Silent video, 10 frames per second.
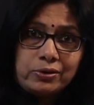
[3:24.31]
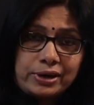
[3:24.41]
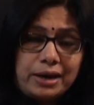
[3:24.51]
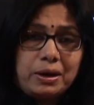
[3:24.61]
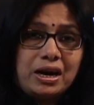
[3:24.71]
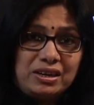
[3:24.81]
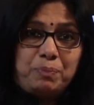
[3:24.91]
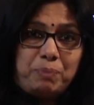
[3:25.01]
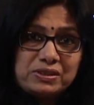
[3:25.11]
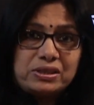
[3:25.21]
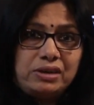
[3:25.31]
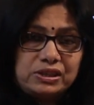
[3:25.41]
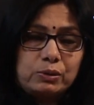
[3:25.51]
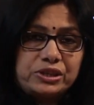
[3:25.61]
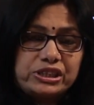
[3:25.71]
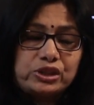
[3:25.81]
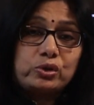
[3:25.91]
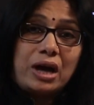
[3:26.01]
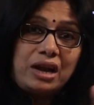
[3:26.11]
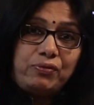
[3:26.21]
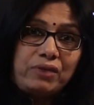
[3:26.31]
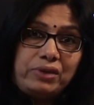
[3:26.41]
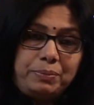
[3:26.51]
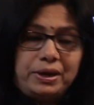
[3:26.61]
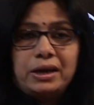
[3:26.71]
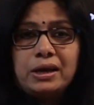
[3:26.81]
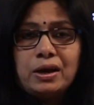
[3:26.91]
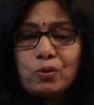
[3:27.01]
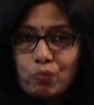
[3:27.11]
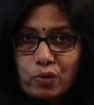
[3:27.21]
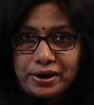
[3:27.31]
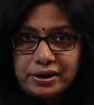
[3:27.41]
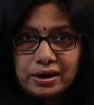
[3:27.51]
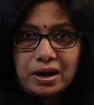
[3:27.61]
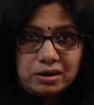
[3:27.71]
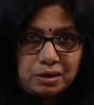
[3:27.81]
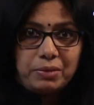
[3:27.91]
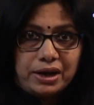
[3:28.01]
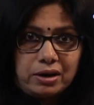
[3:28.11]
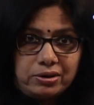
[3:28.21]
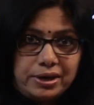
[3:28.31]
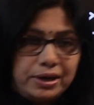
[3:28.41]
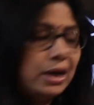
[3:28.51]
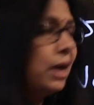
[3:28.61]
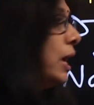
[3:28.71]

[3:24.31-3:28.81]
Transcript: okay, 100% dissociation. So alpha will be 100 by 100